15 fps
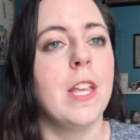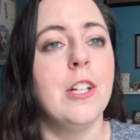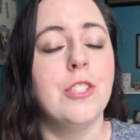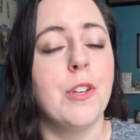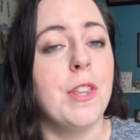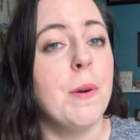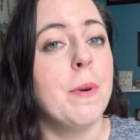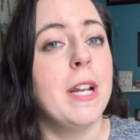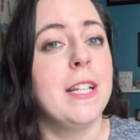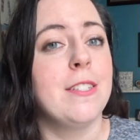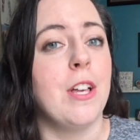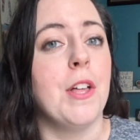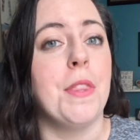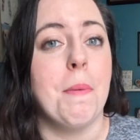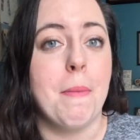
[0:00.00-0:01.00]
So then when I
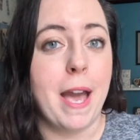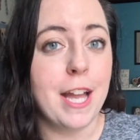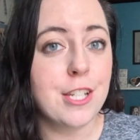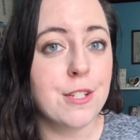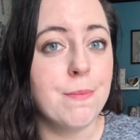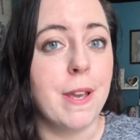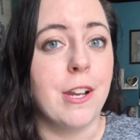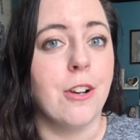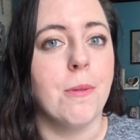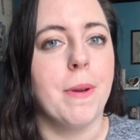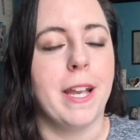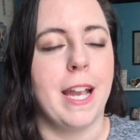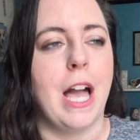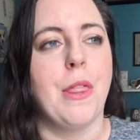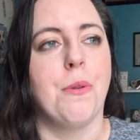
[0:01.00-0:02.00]
saw The Matchmaker
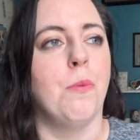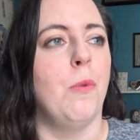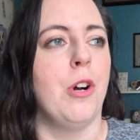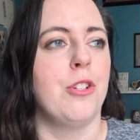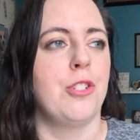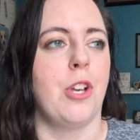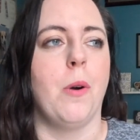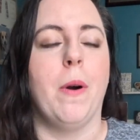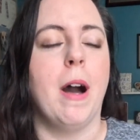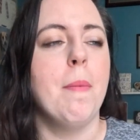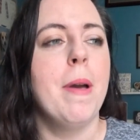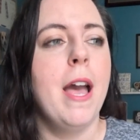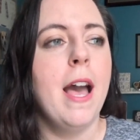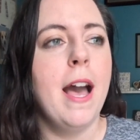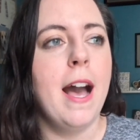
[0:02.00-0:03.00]
by Catherine Walsh go up,